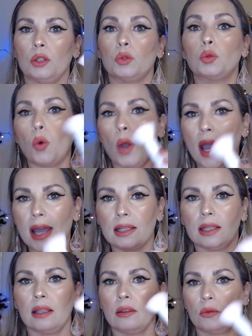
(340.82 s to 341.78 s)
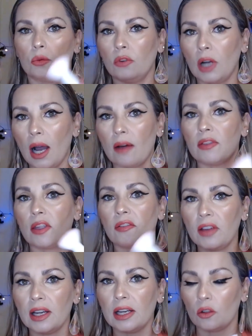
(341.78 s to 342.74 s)
to end to have the
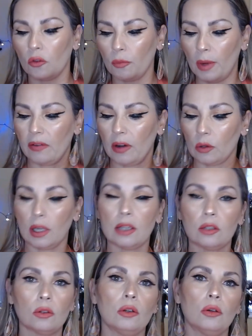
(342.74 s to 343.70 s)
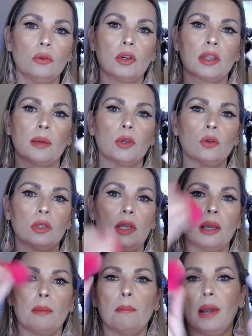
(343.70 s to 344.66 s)
finish of my foundation with a beauty
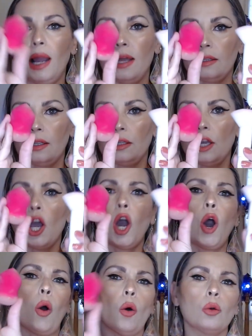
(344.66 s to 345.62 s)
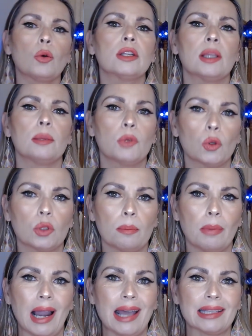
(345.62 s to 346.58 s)
blender. Always a beauty
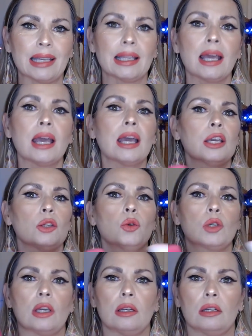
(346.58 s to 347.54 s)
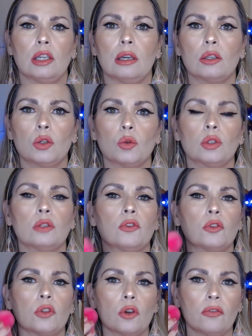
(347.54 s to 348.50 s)
blender. You can uh, use it
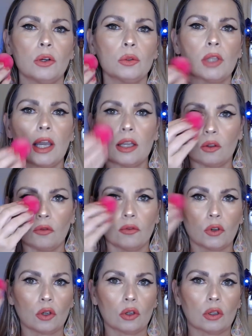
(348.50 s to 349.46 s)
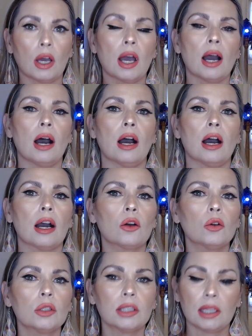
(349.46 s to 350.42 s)
for your foundation, for your uh,
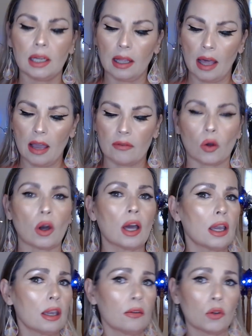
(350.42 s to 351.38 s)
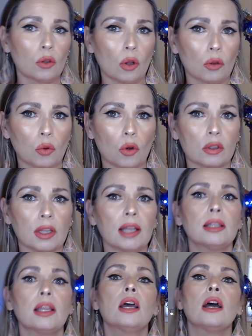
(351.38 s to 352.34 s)
concealer, everywhere. If you don't want
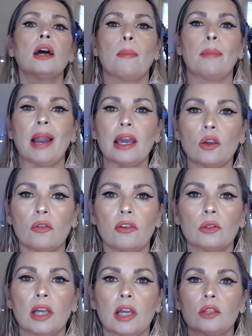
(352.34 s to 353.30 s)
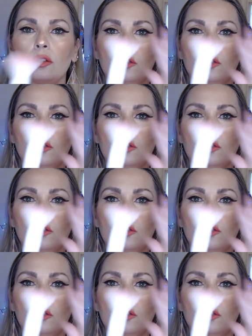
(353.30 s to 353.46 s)
that, apply your foundation